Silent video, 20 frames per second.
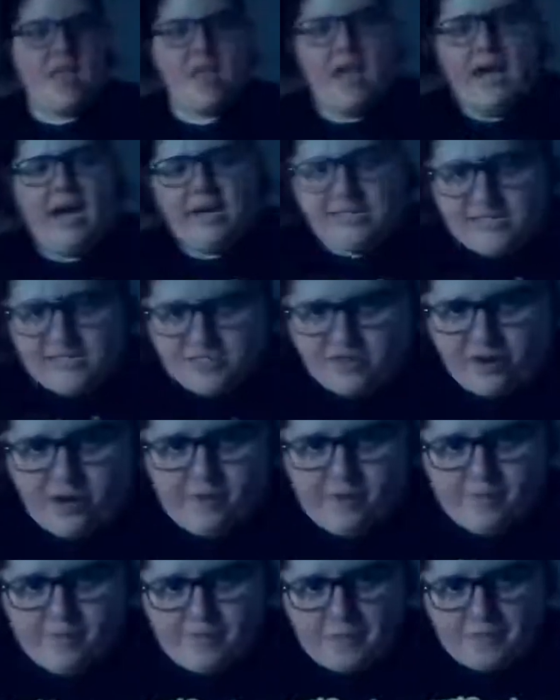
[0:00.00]
I'm going to try
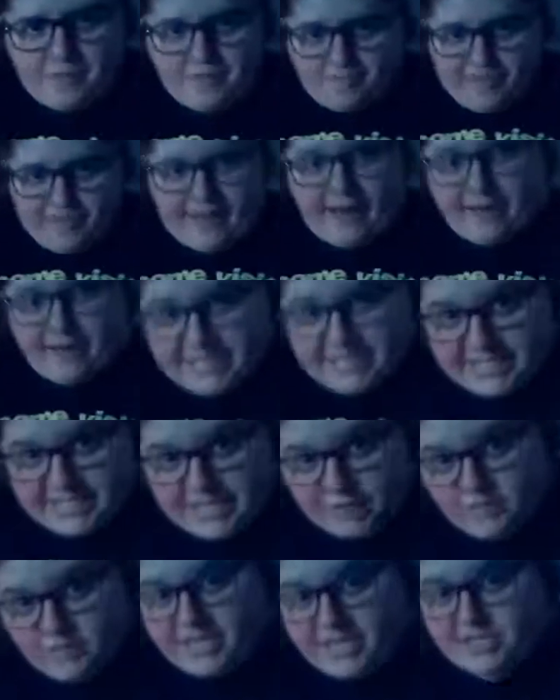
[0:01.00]
and remember to be out
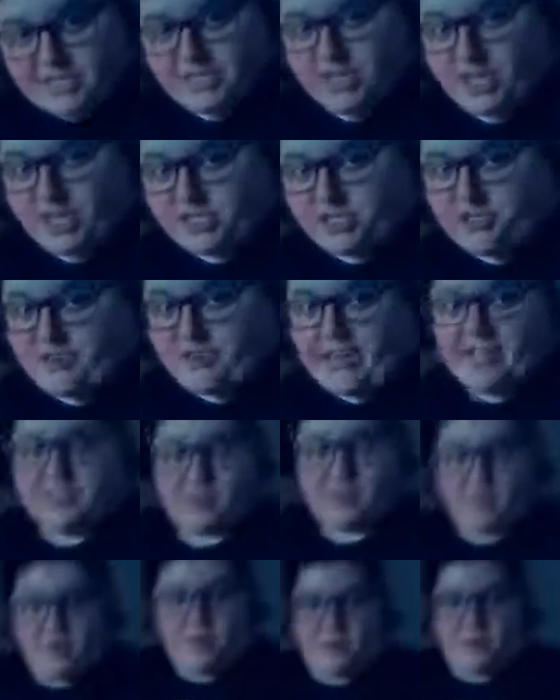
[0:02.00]
here when I talk to you guys, so I'm